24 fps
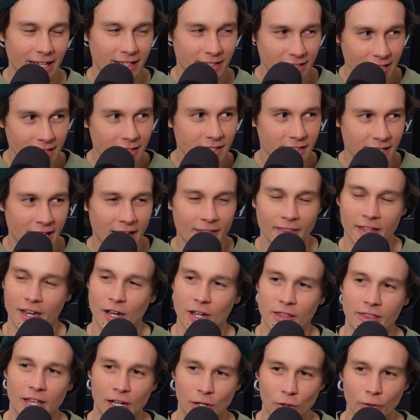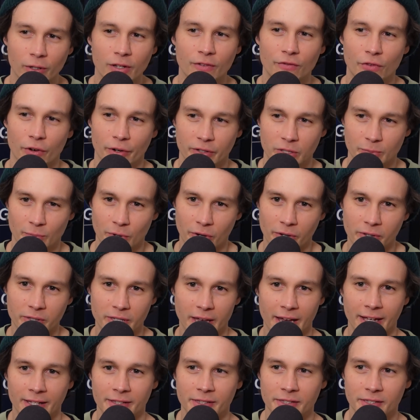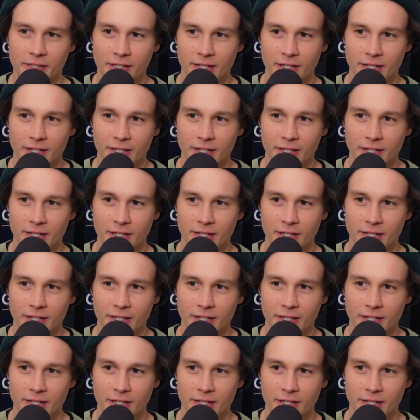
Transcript: did say that they're looking for experienced heads.